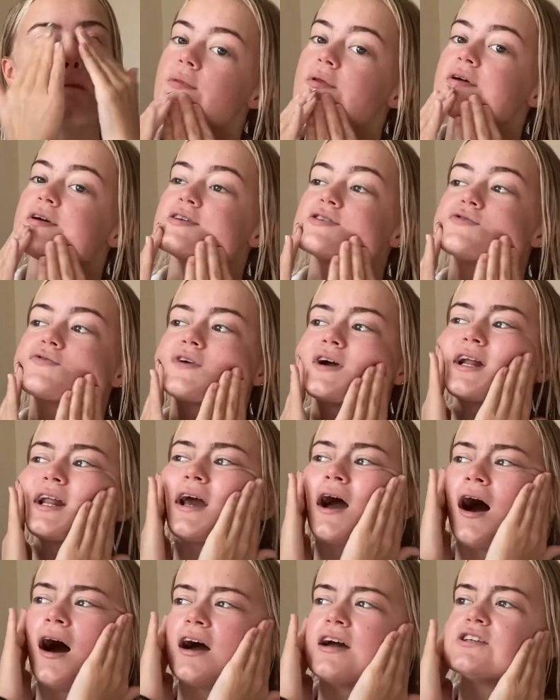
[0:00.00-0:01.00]
it's really
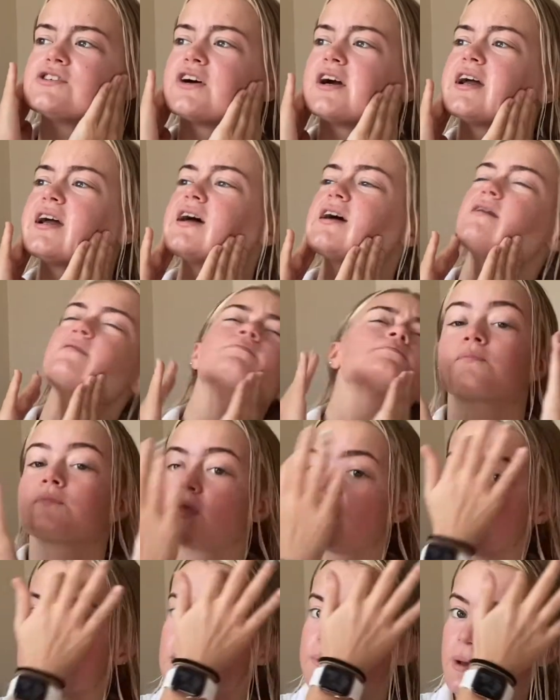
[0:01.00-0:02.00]
hydrating.
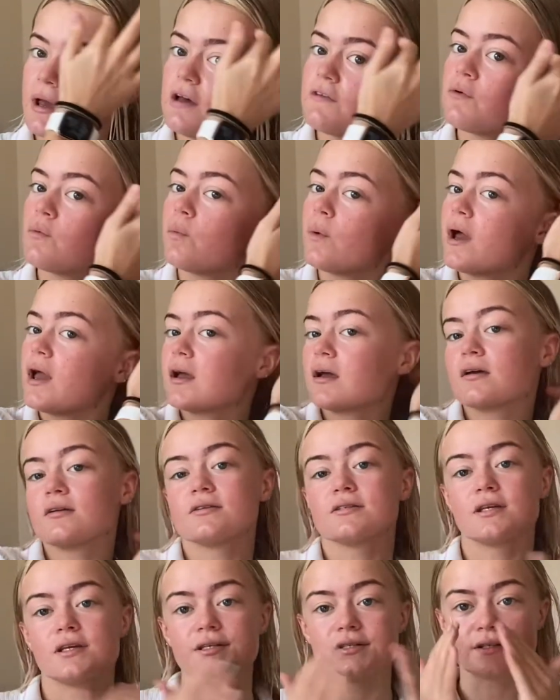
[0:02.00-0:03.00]
It's a bit of a weird
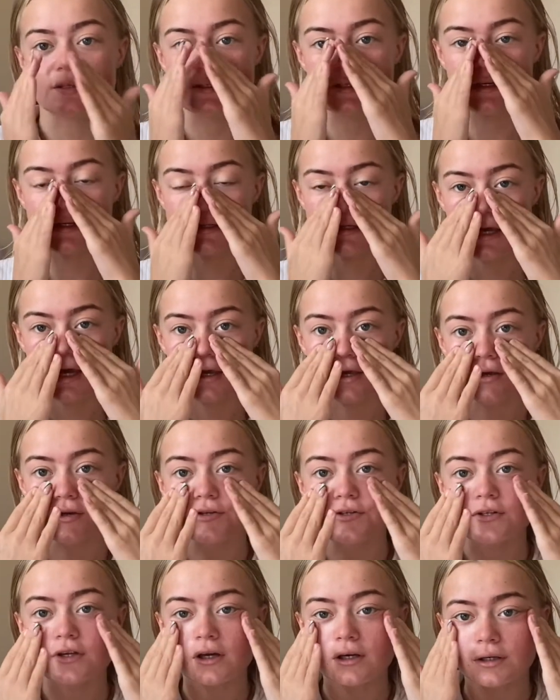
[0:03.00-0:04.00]
consistency to get
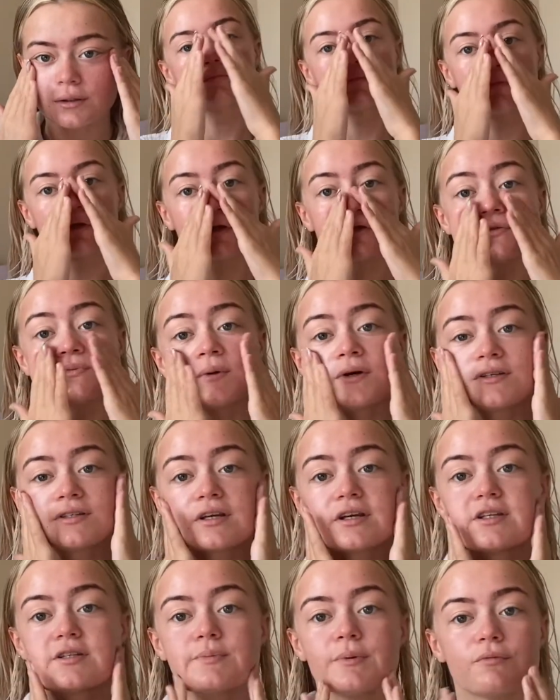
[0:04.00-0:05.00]
used to because my
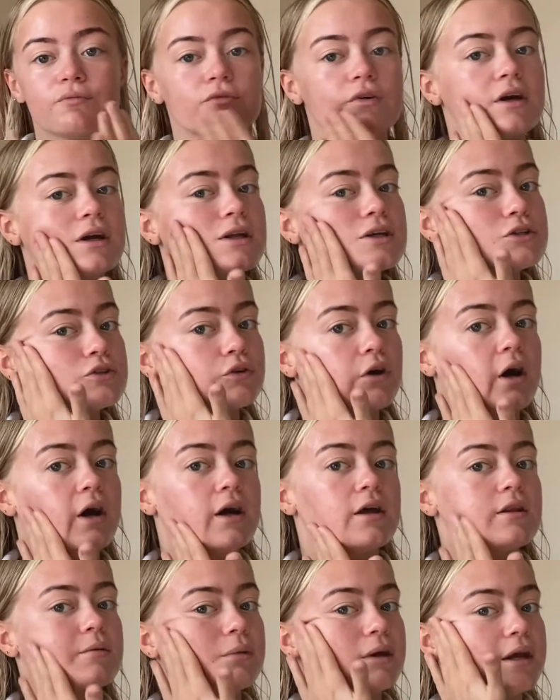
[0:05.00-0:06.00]
skin's been really dry at
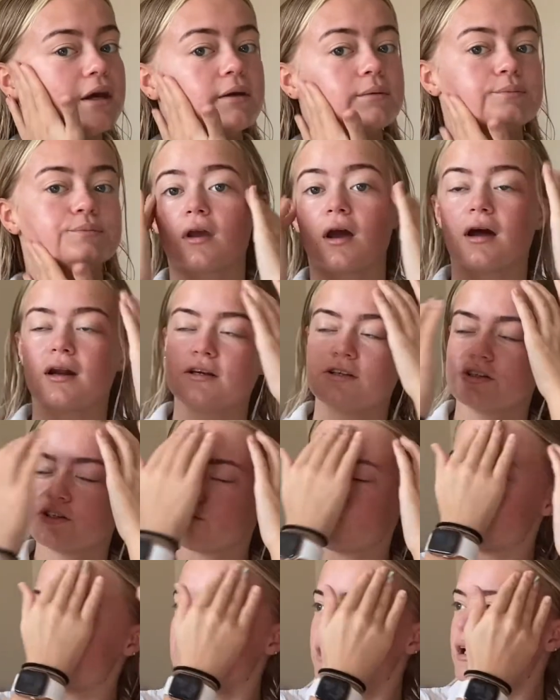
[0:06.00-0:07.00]
the minute, and it's just
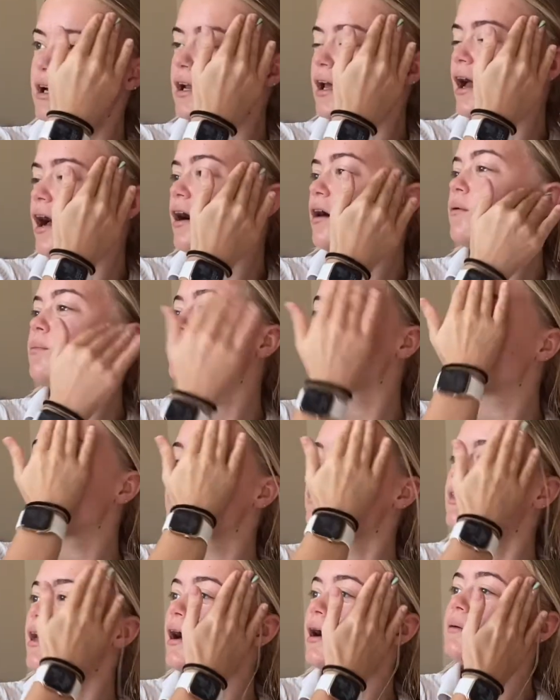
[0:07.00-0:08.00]
really helping with
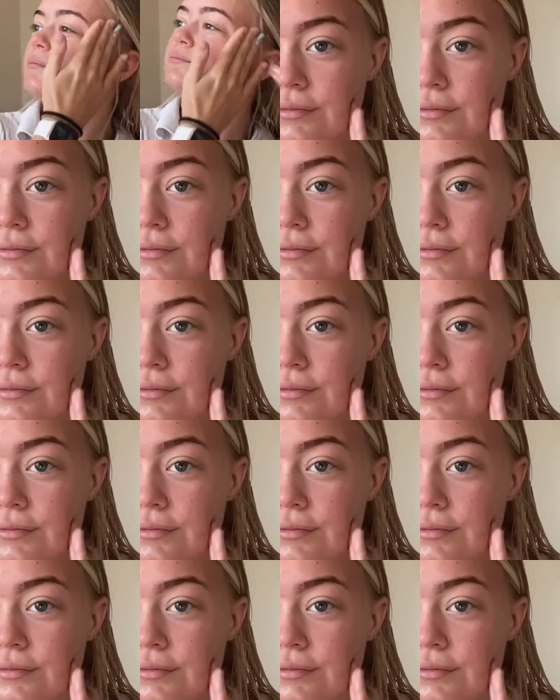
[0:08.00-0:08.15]
that.